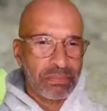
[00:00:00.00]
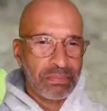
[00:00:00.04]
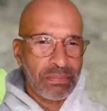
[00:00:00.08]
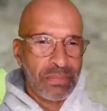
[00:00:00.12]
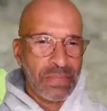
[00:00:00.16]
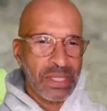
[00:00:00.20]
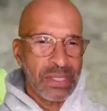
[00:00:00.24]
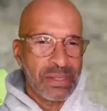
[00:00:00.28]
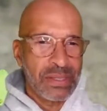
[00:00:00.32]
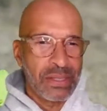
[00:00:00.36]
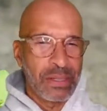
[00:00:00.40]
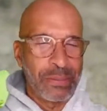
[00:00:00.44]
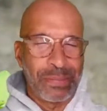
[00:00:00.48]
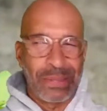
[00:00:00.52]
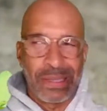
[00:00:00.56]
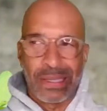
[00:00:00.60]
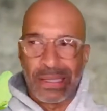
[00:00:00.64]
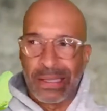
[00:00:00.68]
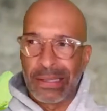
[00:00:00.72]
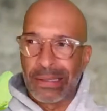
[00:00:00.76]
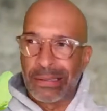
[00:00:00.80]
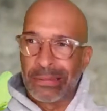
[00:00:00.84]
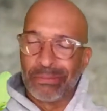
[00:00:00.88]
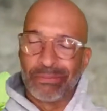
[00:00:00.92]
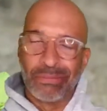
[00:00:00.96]

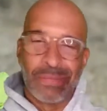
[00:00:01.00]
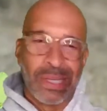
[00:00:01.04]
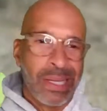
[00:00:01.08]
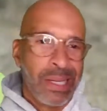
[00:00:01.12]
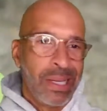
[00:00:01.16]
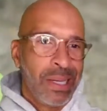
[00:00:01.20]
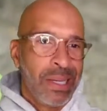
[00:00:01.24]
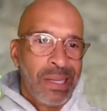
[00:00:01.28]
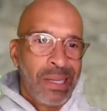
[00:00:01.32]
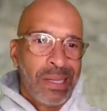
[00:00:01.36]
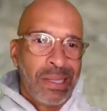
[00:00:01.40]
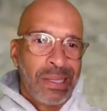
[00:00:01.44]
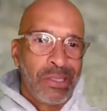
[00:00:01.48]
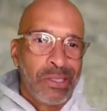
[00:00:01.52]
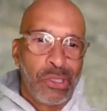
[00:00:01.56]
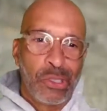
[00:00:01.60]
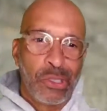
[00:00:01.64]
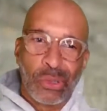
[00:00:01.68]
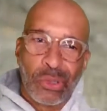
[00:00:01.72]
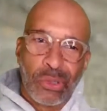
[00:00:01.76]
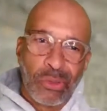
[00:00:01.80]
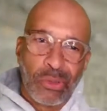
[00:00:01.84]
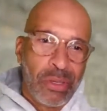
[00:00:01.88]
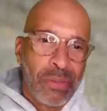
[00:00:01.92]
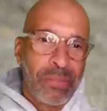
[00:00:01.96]
some
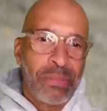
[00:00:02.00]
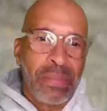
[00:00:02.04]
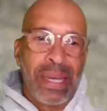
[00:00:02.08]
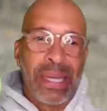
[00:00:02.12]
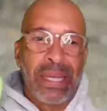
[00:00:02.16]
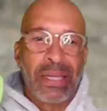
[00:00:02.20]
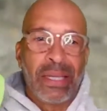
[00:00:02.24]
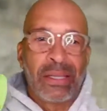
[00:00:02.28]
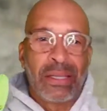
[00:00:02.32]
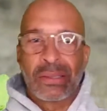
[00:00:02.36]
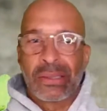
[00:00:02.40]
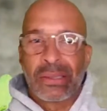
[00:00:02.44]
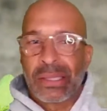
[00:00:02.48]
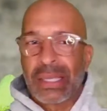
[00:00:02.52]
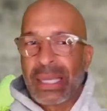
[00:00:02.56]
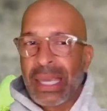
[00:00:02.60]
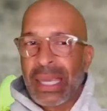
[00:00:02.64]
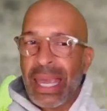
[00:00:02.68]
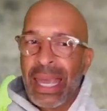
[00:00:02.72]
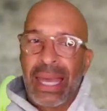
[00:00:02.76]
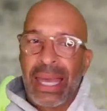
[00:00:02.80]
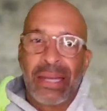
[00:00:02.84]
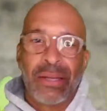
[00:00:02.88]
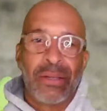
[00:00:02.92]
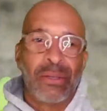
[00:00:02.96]
jewelry makers,
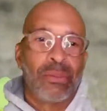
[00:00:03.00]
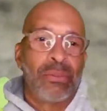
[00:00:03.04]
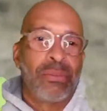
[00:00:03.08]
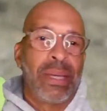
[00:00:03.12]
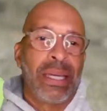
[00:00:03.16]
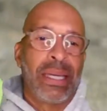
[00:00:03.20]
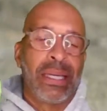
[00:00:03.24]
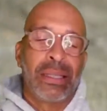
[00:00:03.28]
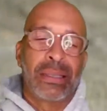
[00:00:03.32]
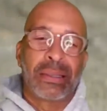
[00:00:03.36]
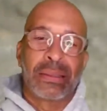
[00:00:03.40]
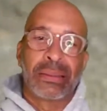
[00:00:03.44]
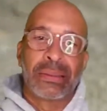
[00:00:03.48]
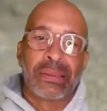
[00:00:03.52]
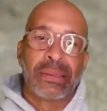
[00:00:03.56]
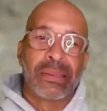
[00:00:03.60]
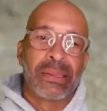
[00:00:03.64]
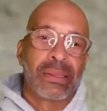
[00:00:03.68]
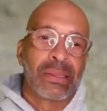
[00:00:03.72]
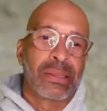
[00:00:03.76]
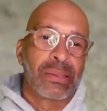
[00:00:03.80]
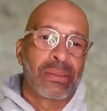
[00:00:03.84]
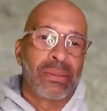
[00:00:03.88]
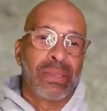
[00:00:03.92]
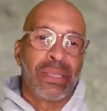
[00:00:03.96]
candle
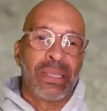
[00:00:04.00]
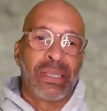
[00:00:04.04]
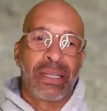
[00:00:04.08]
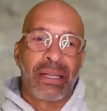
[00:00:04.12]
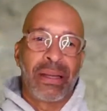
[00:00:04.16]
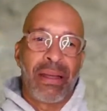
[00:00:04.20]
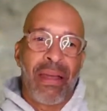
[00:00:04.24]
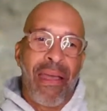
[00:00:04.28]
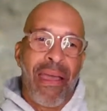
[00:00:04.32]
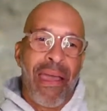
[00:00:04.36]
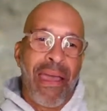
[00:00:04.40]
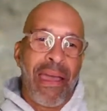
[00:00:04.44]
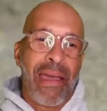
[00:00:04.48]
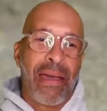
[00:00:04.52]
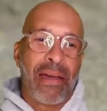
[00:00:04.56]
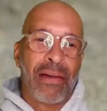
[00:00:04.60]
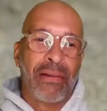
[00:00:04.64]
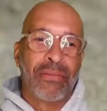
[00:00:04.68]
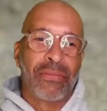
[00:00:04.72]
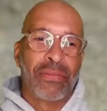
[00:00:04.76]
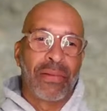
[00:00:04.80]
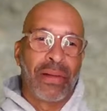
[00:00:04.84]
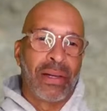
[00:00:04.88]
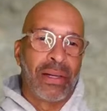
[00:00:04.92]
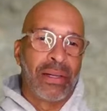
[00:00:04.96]
makers. We're going to have
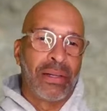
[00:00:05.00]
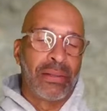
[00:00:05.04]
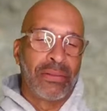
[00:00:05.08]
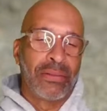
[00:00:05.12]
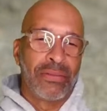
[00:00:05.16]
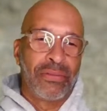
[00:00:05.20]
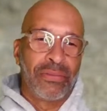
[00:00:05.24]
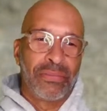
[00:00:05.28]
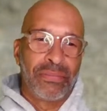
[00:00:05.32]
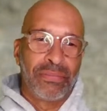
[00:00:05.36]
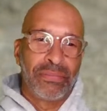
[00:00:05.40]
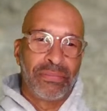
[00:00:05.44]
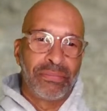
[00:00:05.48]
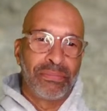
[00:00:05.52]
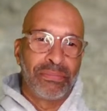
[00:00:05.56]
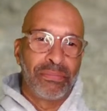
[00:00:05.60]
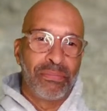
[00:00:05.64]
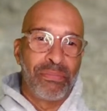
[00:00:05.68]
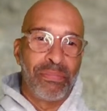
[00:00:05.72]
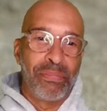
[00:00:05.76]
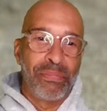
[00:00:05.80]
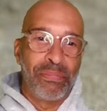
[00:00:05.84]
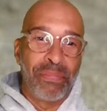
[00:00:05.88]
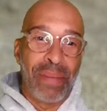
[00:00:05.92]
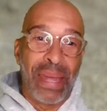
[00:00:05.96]

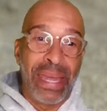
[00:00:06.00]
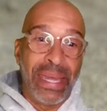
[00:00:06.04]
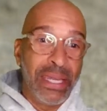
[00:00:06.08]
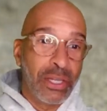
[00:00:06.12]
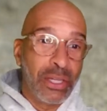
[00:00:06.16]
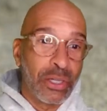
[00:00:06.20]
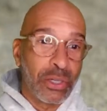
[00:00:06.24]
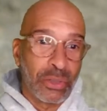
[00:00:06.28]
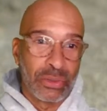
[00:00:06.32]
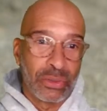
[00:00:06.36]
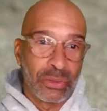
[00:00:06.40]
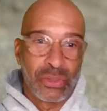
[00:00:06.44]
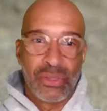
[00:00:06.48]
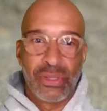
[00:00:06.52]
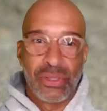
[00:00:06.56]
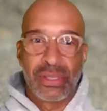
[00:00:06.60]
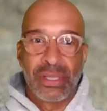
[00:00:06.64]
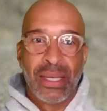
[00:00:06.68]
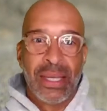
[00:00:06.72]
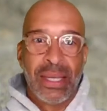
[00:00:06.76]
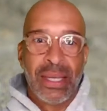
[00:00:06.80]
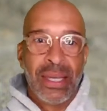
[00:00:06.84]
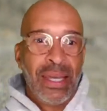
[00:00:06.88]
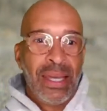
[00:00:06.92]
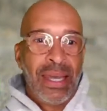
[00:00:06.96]
bakers
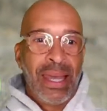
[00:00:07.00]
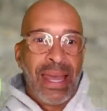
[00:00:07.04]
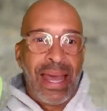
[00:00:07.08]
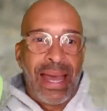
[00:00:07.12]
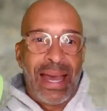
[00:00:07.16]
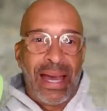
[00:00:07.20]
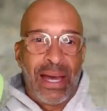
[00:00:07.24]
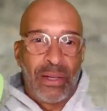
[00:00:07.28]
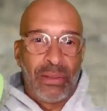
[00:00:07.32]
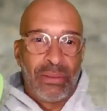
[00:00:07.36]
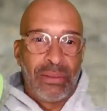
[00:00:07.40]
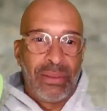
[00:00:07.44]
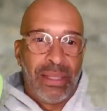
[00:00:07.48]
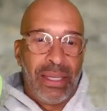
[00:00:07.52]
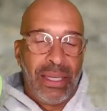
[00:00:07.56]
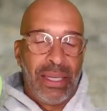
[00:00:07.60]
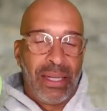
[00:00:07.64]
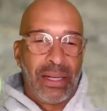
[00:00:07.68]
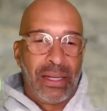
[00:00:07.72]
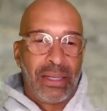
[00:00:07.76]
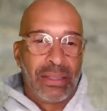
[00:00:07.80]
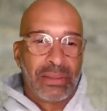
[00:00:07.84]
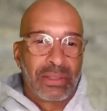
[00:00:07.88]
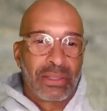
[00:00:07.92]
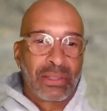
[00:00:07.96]
out
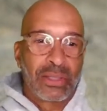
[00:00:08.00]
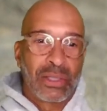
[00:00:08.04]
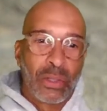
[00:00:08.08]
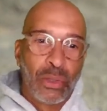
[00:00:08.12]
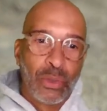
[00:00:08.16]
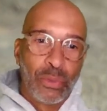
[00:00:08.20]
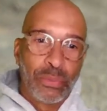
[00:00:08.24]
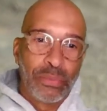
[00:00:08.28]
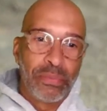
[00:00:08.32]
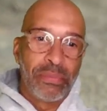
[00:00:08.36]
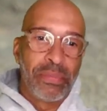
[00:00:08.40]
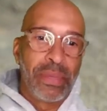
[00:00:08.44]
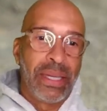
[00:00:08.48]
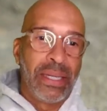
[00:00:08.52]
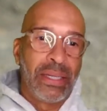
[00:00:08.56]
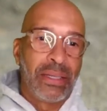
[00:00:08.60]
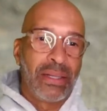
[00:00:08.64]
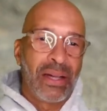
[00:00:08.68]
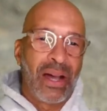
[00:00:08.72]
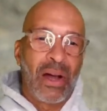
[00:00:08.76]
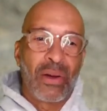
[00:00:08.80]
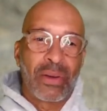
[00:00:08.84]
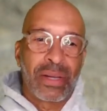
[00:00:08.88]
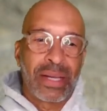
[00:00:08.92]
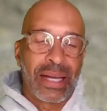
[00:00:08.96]
there, soap make,
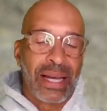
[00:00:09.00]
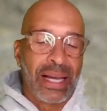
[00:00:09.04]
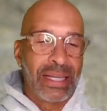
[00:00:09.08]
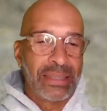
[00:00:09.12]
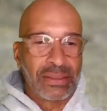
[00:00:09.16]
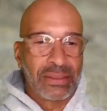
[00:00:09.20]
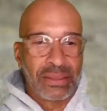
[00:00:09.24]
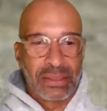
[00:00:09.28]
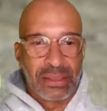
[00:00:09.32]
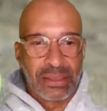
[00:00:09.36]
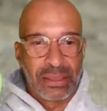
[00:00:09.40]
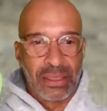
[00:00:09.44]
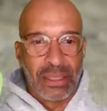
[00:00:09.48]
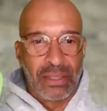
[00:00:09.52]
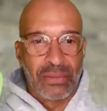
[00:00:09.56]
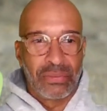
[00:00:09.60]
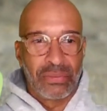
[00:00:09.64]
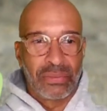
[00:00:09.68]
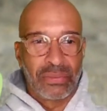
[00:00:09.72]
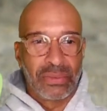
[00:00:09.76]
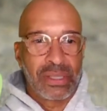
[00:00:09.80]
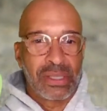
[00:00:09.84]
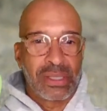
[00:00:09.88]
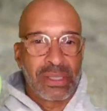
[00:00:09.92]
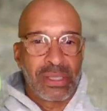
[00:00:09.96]
all kinds of stuff.
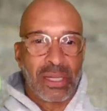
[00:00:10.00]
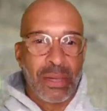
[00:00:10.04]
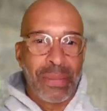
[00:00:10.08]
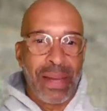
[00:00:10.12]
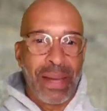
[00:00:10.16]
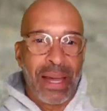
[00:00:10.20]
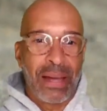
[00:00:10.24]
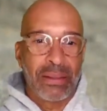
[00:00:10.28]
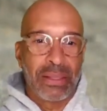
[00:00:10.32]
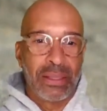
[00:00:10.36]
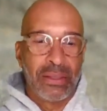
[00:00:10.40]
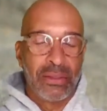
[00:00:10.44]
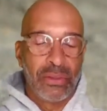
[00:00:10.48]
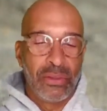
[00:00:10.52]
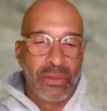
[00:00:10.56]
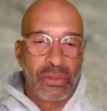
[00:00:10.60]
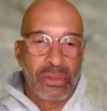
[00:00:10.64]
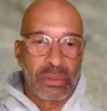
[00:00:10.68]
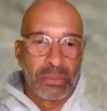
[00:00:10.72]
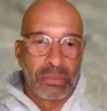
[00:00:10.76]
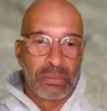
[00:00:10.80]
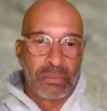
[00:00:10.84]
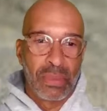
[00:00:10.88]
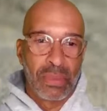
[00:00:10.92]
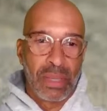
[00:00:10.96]
Just come out and do
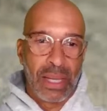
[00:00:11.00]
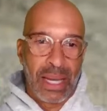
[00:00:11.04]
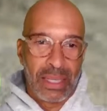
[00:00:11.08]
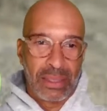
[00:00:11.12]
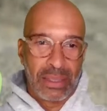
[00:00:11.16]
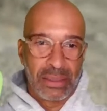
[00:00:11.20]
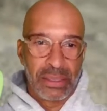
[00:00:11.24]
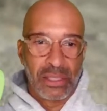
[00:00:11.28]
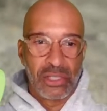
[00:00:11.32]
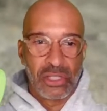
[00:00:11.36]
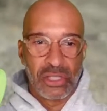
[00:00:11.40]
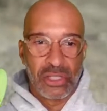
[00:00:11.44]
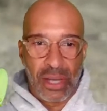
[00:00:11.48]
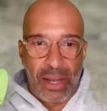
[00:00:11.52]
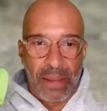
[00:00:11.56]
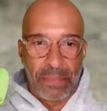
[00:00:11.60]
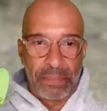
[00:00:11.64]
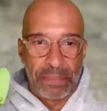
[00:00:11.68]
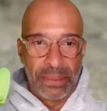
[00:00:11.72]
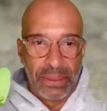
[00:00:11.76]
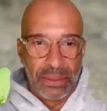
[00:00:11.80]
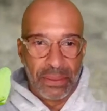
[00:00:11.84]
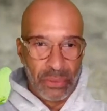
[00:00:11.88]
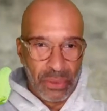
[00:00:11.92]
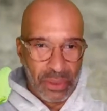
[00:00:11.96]
some holiday
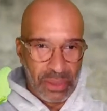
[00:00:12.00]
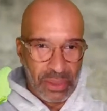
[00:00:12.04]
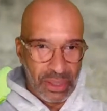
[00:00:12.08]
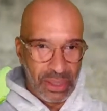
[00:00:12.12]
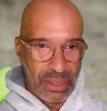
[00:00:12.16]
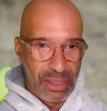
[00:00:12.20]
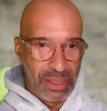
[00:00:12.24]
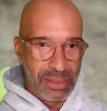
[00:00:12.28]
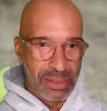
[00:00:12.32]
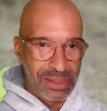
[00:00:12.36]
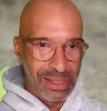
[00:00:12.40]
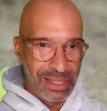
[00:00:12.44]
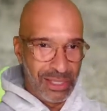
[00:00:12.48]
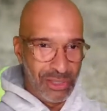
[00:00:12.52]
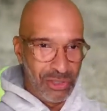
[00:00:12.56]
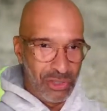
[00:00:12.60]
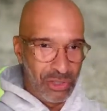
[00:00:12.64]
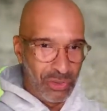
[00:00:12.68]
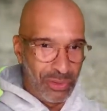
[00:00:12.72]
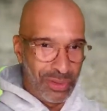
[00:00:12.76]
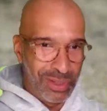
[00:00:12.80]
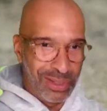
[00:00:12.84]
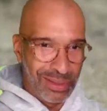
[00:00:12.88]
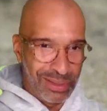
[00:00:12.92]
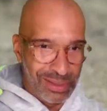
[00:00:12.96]
shopping with us,
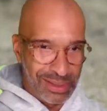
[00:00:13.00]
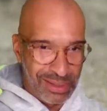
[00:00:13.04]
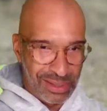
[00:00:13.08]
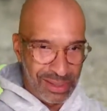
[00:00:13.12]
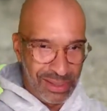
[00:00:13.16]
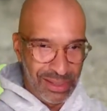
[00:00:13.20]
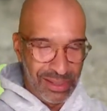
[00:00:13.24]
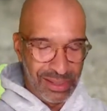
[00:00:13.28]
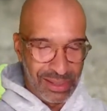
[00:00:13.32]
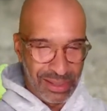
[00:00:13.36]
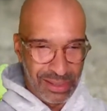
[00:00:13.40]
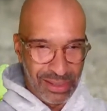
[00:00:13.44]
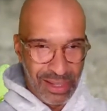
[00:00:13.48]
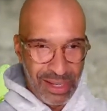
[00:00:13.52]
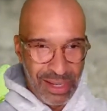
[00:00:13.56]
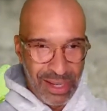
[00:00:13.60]
enjoying the season